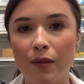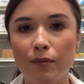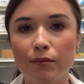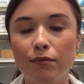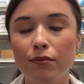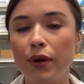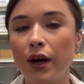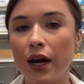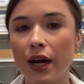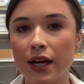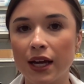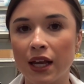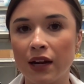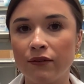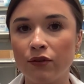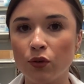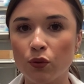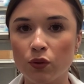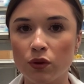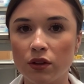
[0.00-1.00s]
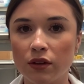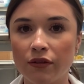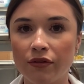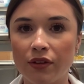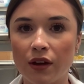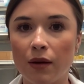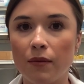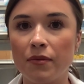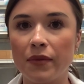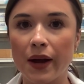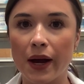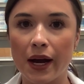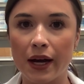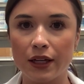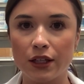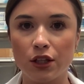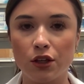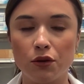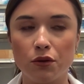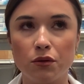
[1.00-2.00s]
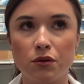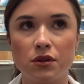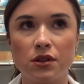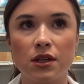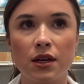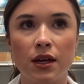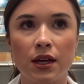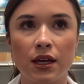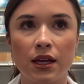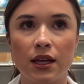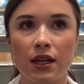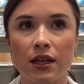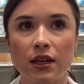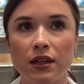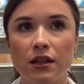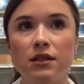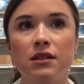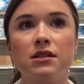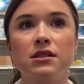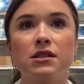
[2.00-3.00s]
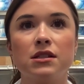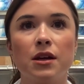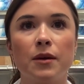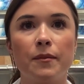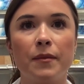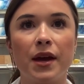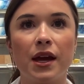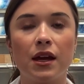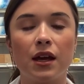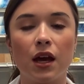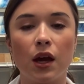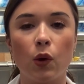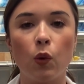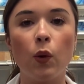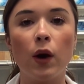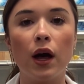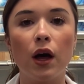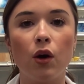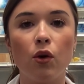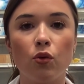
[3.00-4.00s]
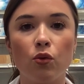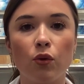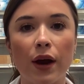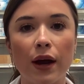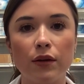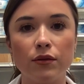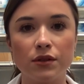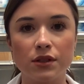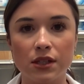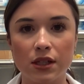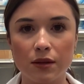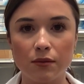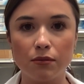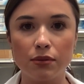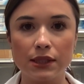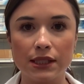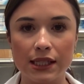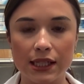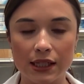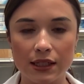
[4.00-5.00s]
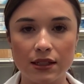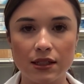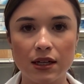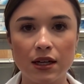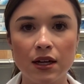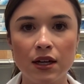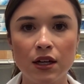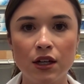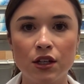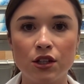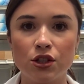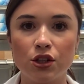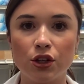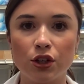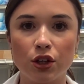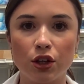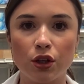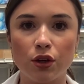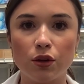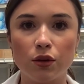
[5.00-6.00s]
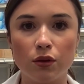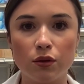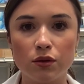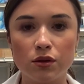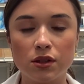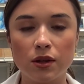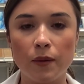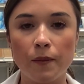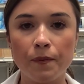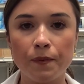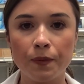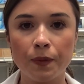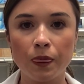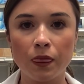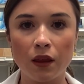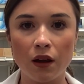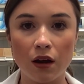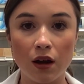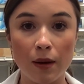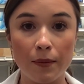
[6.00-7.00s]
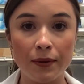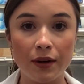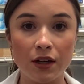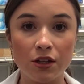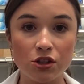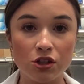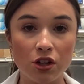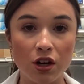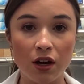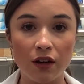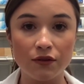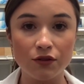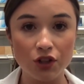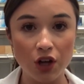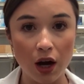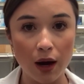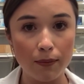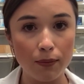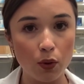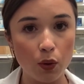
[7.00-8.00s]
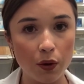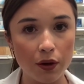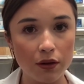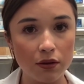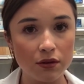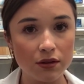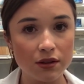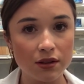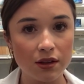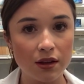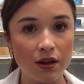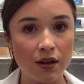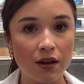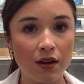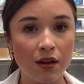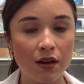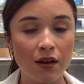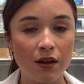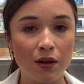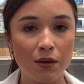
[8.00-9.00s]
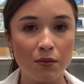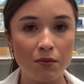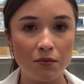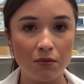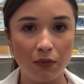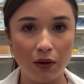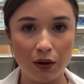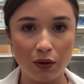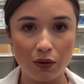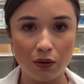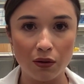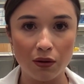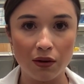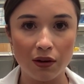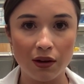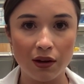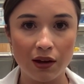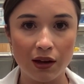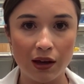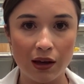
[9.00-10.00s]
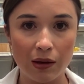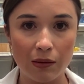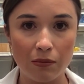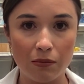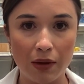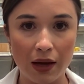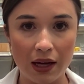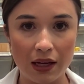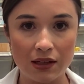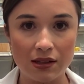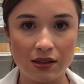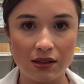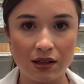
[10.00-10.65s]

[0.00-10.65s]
But kind of a rule of thumb that I use is to make a well-rounded blend, to use a combination of top oils, middle, and base.